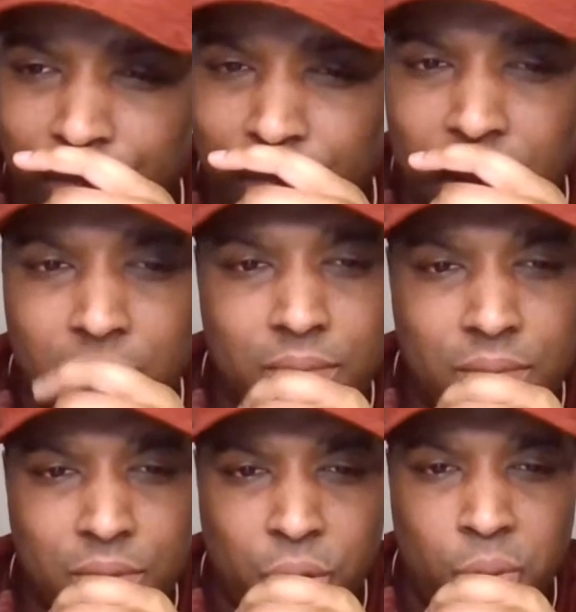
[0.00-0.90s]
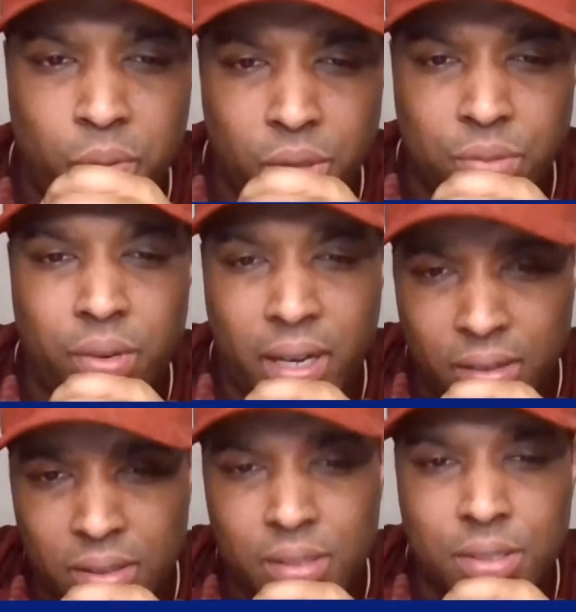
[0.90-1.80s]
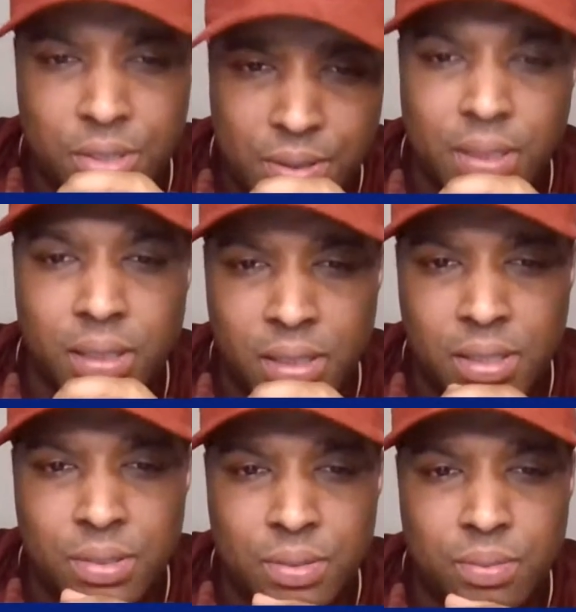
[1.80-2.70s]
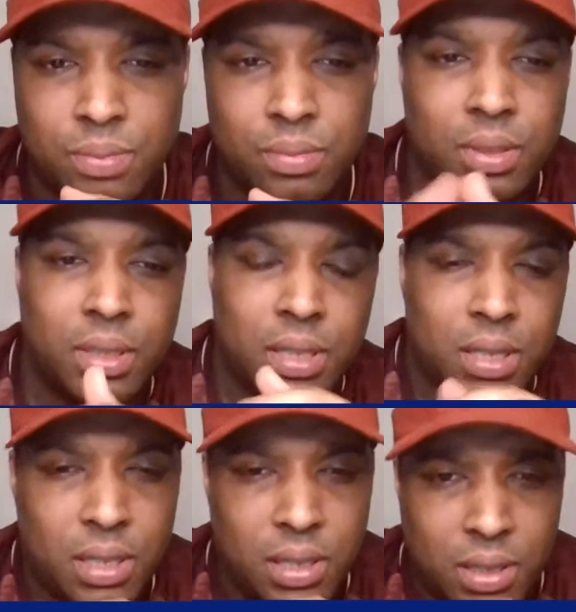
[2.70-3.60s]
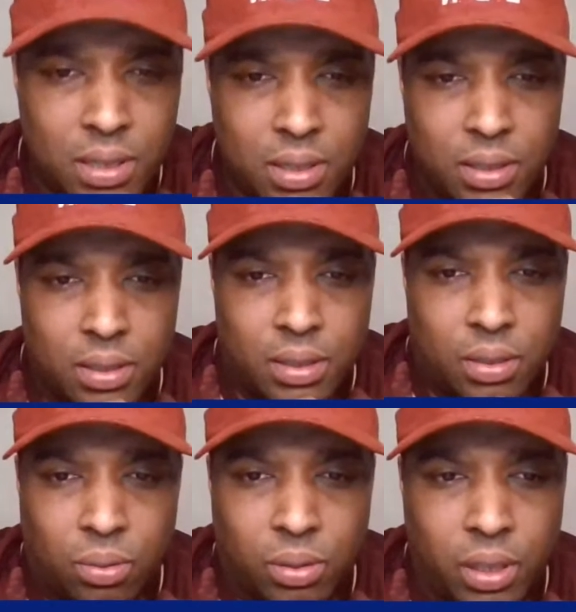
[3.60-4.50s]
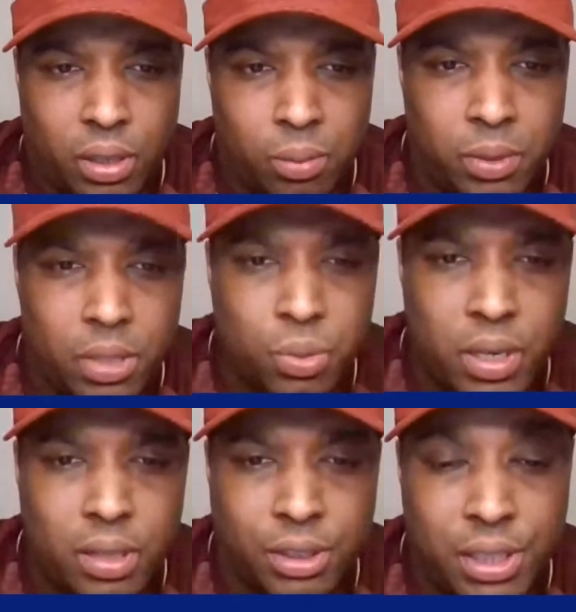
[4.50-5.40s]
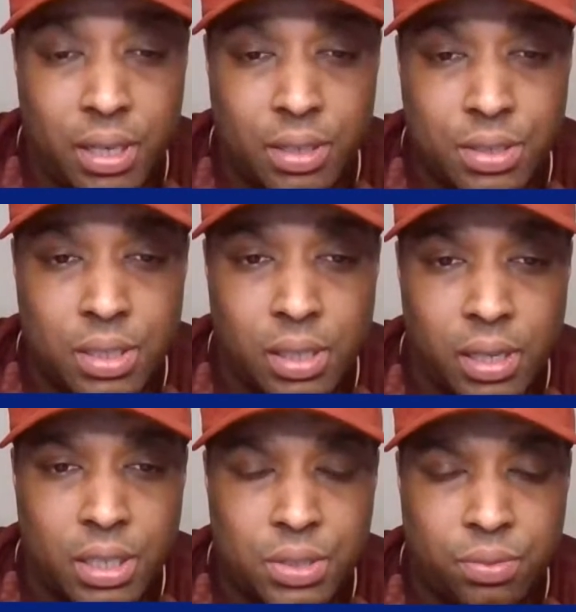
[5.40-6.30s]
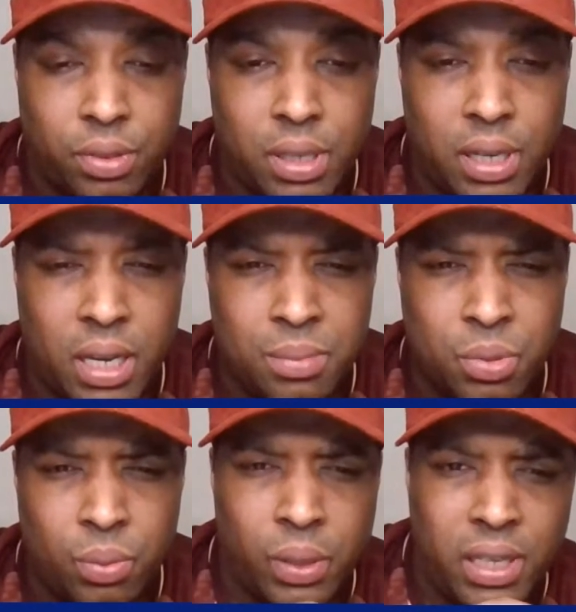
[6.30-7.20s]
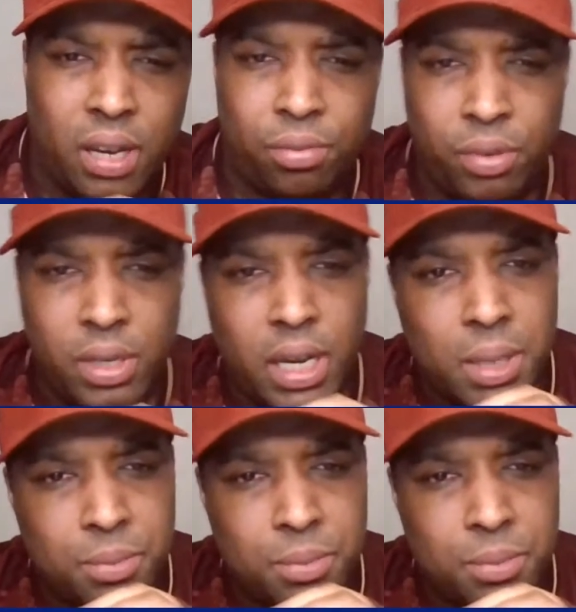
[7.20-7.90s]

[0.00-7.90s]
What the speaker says: let's have a look. Cooper is reckless. At least all the other players will get a chance in the next 3 games. Will he get 3